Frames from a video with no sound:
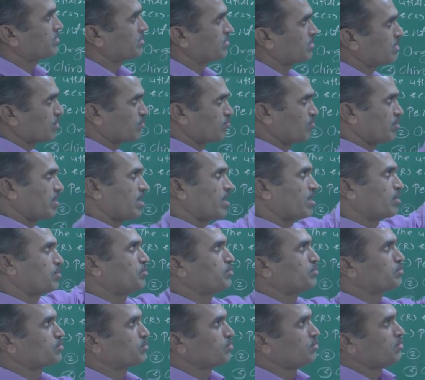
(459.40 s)
the thing we are
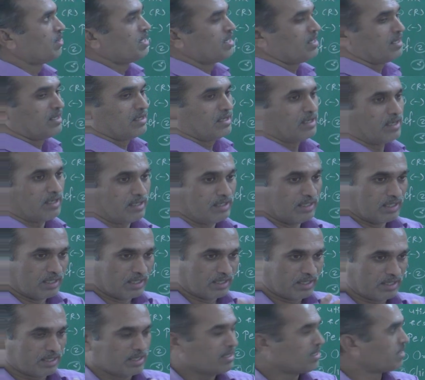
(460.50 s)
going to
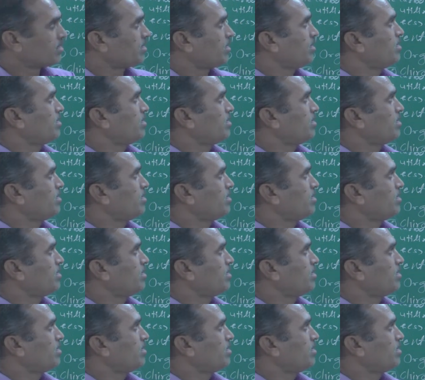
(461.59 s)
learn